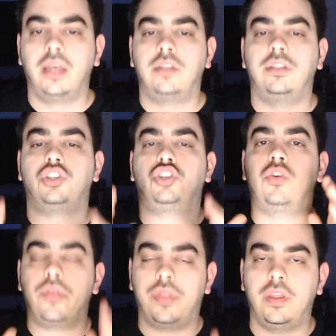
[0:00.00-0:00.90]
The
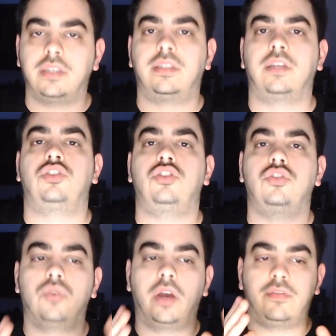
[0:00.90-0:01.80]
truth is that
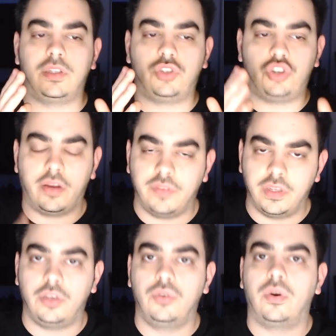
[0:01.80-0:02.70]
you have the
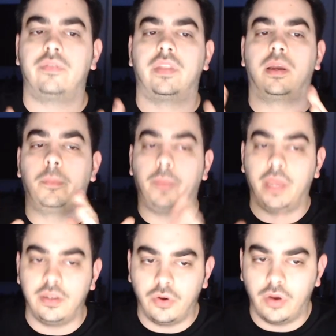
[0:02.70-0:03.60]
traffic, you have the
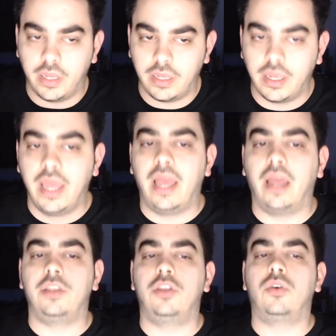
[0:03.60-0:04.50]
campaign going, and you